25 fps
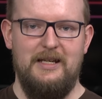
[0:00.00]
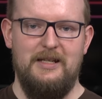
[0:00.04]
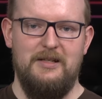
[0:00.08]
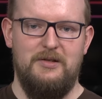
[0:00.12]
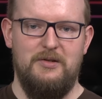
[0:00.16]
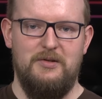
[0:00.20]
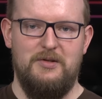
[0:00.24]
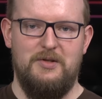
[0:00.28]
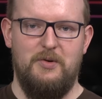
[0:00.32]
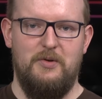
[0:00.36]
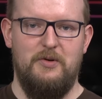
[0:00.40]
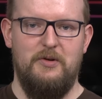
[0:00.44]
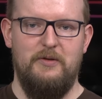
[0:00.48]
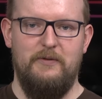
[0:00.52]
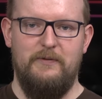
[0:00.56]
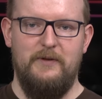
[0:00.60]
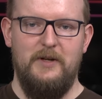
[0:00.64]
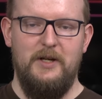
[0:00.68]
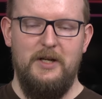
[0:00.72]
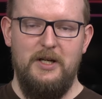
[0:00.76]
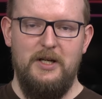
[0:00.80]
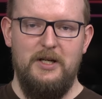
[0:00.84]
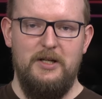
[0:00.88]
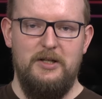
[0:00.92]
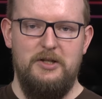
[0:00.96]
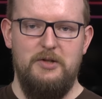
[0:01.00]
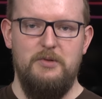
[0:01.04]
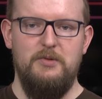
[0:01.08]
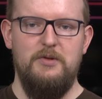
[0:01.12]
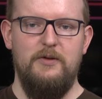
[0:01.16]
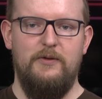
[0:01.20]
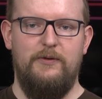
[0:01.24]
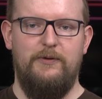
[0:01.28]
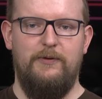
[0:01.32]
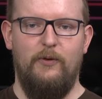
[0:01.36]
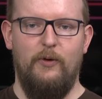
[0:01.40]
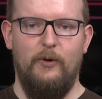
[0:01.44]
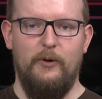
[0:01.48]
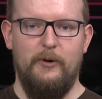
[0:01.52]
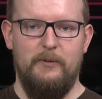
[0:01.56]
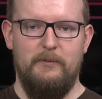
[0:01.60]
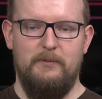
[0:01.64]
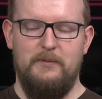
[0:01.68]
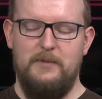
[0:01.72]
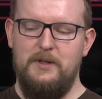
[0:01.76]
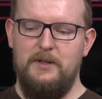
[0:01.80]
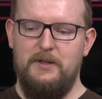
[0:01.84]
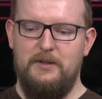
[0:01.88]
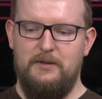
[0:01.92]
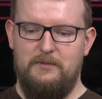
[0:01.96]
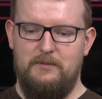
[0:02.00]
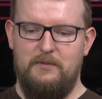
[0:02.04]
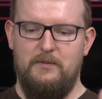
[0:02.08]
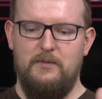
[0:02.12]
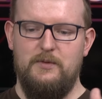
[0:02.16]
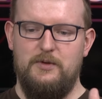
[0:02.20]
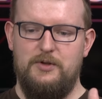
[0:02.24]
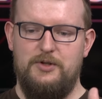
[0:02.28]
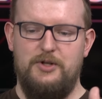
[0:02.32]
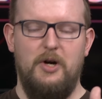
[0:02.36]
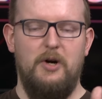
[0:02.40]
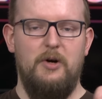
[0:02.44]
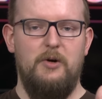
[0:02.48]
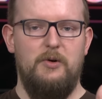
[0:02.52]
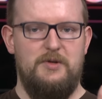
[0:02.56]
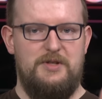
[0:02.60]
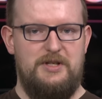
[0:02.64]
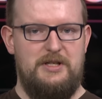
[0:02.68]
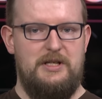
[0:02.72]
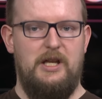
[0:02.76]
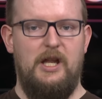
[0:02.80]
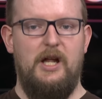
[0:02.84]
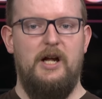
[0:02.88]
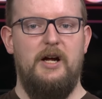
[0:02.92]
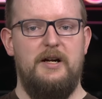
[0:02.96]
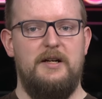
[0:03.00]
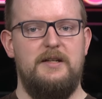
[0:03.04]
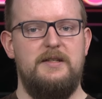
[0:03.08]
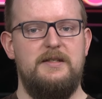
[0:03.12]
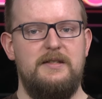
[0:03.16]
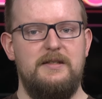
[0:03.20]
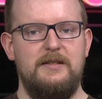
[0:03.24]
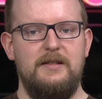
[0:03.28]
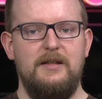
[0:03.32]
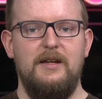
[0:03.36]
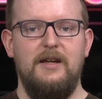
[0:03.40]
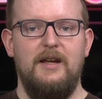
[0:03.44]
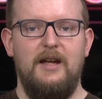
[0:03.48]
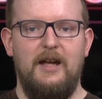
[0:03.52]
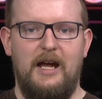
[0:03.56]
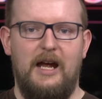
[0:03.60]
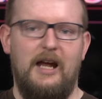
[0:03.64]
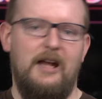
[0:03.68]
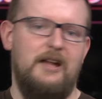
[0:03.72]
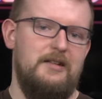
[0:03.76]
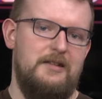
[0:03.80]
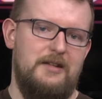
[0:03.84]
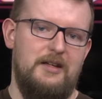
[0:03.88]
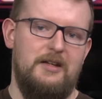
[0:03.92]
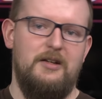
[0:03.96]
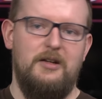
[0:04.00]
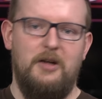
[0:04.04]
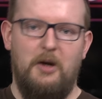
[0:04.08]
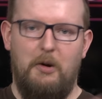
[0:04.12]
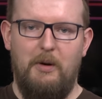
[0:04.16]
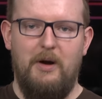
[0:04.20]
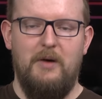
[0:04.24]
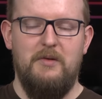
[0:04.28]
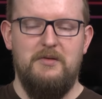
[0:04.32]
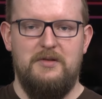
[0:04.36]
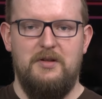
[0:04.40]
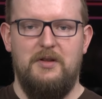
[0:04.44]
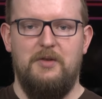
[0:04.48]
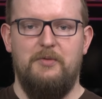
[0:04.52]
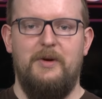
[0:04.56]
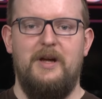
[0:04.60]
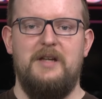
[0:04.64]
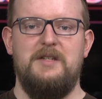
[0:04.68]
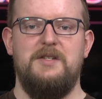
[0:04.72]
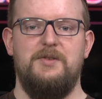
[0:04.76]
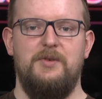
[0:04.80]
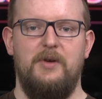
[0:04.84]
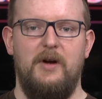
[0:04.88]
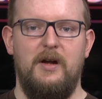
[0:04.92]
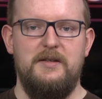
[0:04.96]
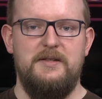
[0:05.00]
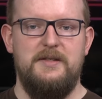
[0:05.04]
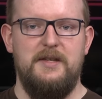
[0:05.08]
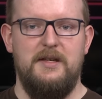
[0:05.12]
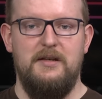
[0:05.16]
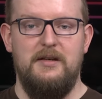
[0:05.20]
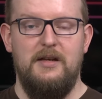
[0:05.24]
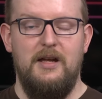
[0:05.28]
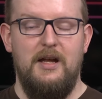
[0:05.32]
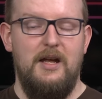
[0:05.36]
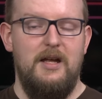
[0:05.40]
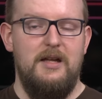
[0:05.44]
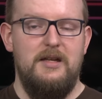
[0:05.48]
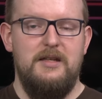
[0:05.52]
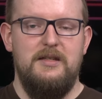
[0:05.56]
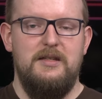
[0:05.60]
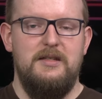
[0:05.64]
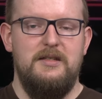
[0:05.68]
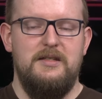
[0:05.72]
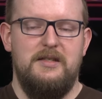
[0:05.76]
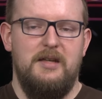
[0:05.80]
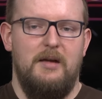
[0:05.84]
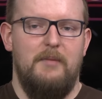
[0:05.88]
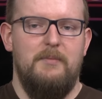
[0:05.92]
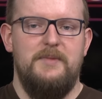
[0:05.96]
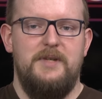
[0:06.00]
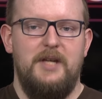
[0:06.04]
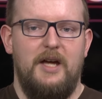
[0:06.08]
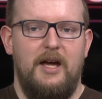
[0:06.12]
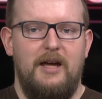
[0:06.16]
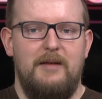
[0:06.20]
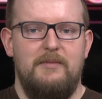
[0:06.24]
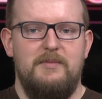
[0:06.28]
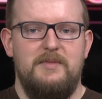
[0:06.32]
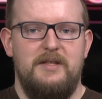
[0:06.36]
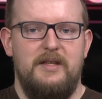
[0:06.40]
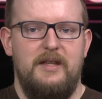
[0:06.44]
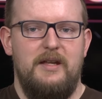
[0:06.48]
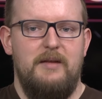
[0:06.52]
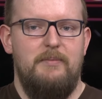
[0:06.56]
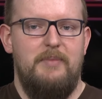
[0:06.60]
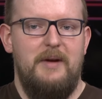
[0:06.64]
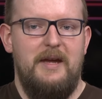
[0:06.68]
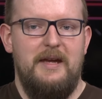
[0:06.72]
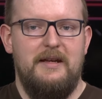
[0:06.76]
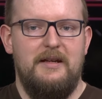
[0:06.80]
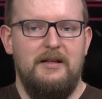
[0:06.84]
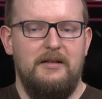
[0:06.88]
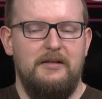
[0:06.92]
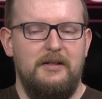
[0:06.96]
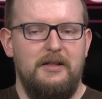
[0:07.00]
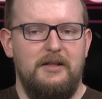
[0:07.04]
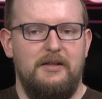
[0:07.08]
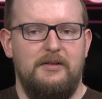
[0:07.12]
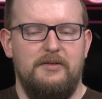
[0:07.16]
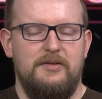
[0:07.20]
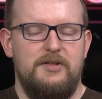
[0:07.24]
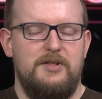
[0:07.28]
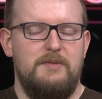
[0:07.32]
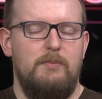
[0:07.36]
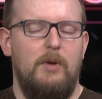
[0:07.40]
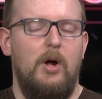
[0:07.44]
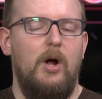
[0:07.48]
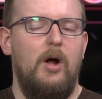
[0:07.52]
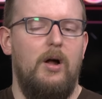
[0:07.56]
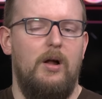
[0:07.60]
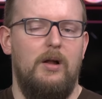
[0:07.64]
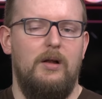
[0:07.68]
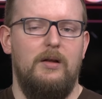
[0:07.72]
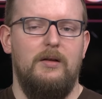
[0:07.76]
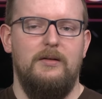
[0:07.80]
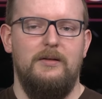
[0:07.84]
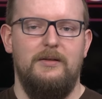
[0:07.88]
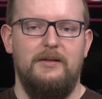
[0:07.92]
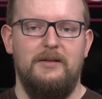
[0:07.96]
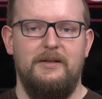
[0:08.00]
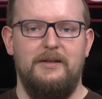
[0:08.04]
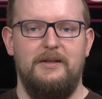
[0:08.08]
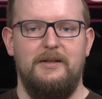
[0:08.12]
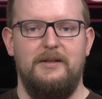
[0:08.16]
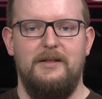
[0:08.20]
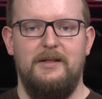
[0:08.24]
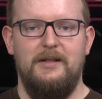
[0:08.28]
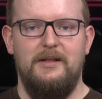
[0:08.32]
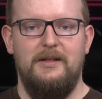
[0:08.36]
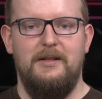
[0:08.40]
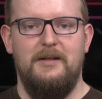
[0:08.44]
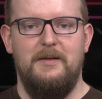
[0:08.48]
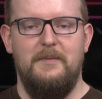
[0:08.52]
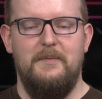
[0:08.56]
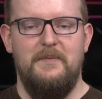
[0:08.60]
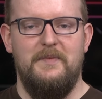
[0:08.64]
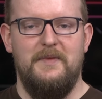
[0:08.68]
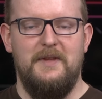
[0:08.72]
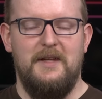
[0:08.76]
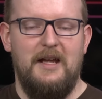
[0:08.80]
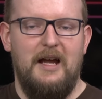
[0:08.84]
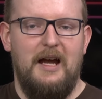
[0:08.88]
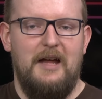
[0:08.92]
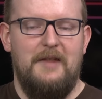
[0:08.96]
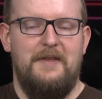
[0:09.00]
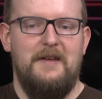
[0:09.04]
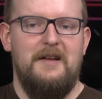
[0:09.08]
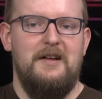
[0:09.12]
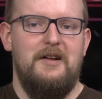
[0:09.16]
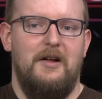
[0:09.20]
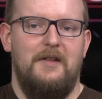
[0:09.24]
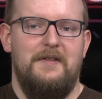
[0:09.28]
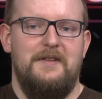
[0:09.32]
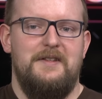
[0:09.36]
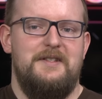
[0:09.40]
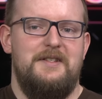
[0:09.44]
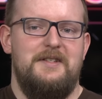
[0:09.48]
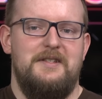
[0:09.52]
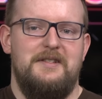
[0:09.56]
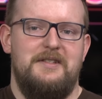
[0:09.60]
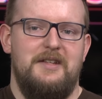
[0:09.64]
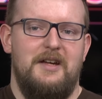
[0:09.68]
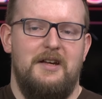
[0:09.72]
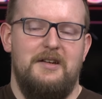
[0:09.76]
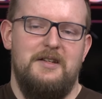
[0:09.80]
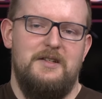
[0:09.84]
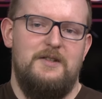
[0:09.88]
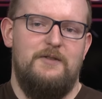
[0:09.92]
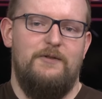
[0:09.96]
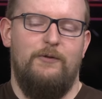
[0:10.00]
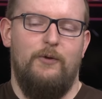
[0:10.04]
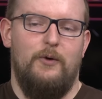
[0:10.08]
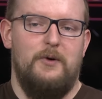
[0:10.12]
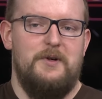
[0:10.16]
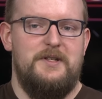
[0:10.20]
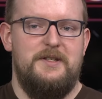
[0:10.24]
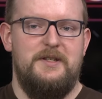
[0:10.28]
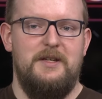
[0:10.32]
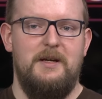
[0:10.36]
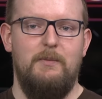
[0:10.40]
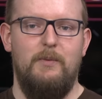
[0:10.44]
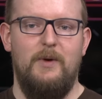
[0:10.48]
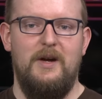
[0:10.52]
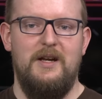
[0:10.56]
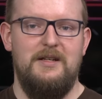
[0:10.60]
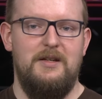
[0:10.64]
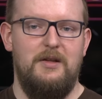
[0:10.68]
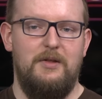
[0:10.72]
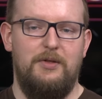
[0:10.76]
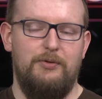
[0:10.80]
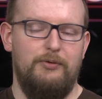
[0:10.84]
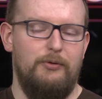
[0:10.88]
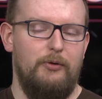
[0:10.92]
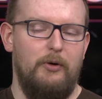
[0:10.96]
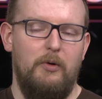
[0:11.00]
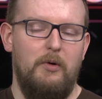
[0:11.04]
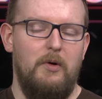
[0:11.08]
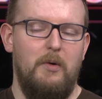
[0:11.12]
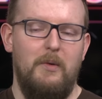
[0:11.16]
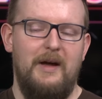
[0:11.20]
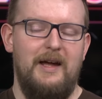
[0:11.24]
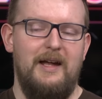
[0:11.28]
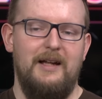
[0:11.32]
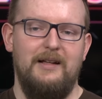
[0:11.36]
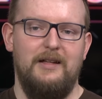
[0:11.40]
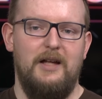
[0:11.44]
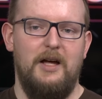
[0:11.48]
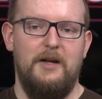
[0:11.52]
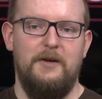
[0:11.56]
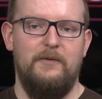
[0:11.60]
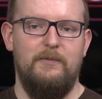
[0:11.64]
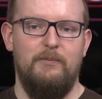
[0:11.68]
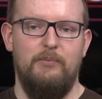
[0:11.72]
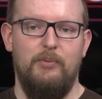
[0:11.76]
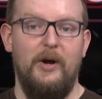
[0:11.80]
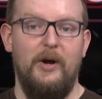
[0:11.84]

into sort of uniform dough slugs and, that go out to the restaurants, and sometimes they bake a little small. I think all this has done is force Subway to throw away a lot of